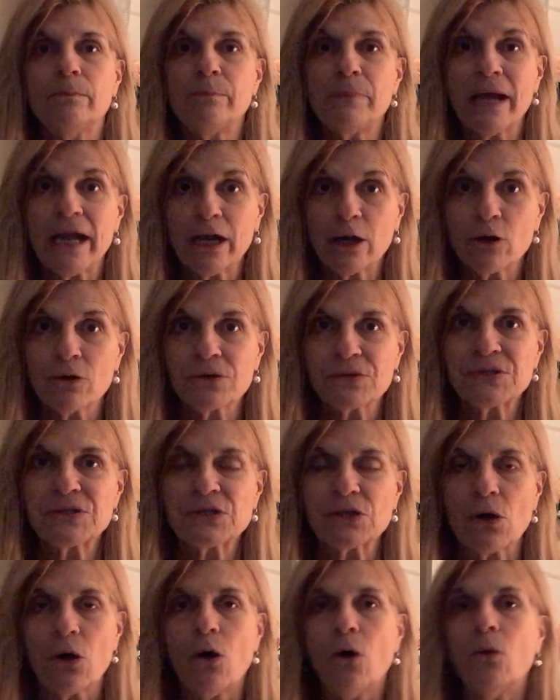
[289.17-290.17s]

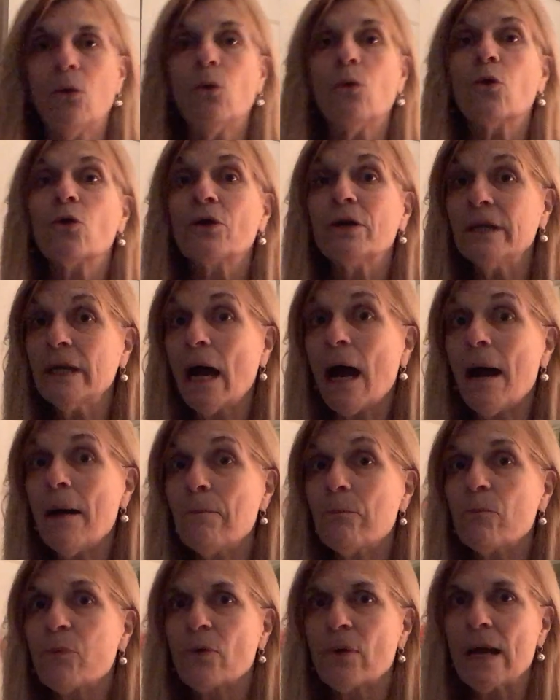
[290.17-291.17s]
parasol or an
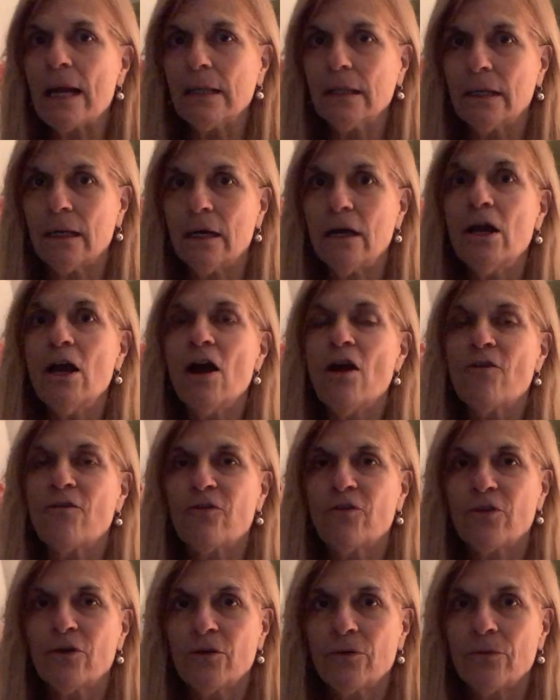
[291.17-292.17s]
umbrella
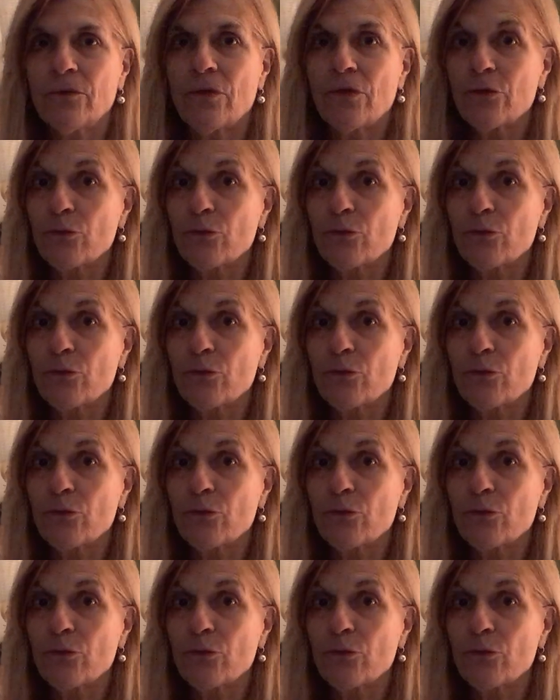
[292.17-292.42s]
for